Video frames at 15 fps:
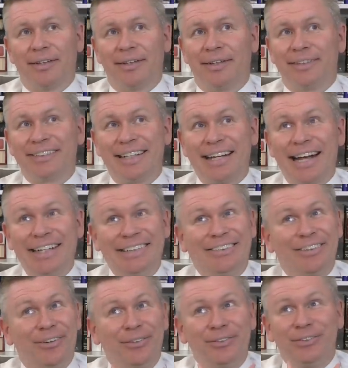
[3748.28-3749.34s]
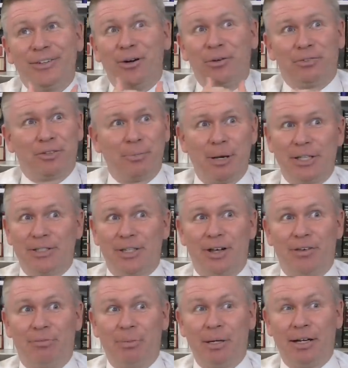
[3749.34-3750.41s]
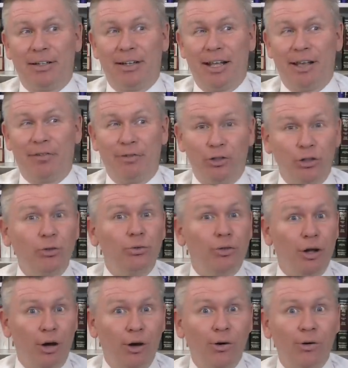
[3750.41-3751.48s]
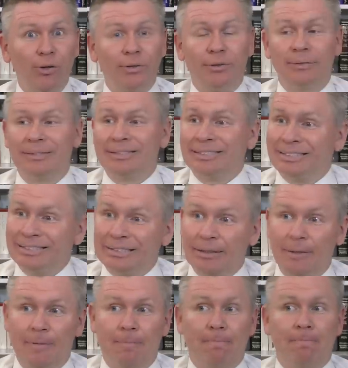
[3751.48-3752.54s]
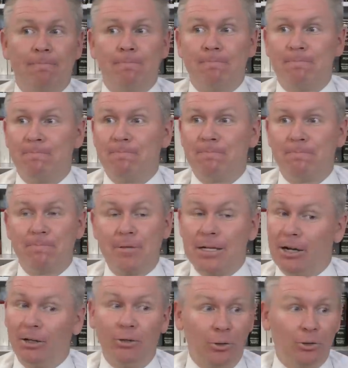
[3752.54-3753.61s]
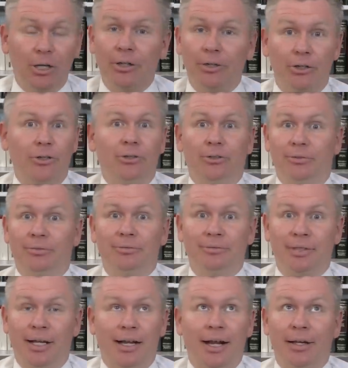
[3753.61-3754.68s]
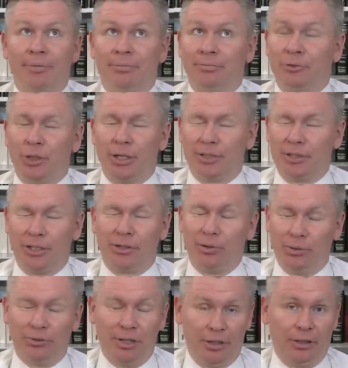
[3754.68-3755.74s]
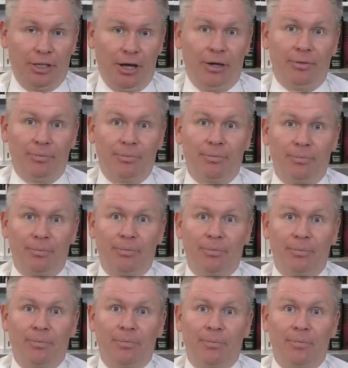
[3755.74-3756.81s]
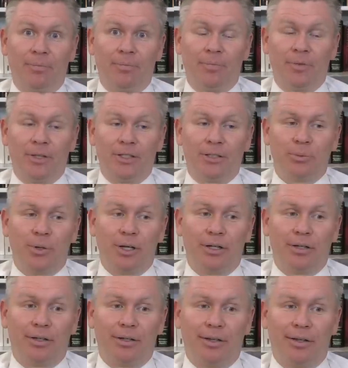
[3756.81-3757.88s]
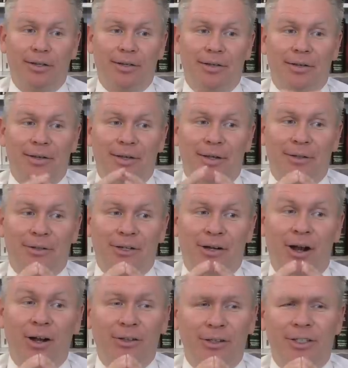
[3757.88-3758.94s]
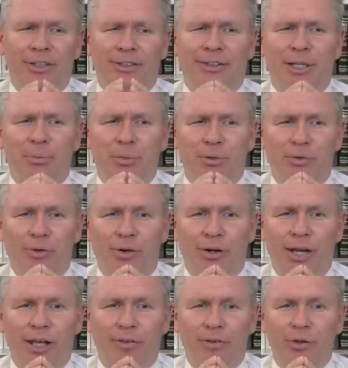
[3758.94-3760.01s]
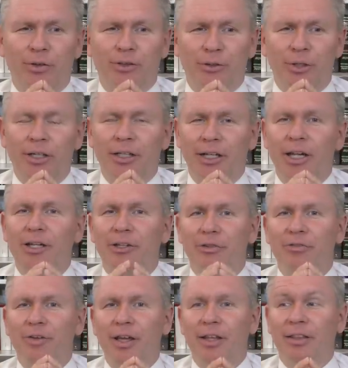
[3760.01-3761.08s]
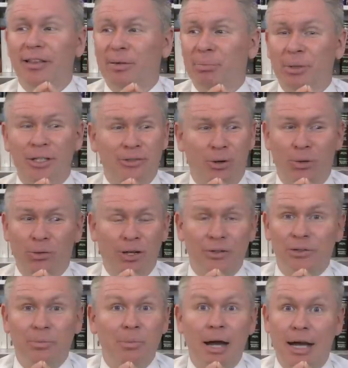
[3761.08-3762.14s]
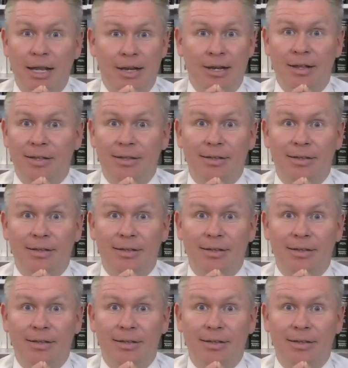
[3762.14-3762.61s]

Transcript: It's like, I don't know for myself, but if you know, then I'll hold on to you. And I trust that you're holding on to God. This is what Elder Holland has said before. If you're struggling in your faith, then please hold on to mine.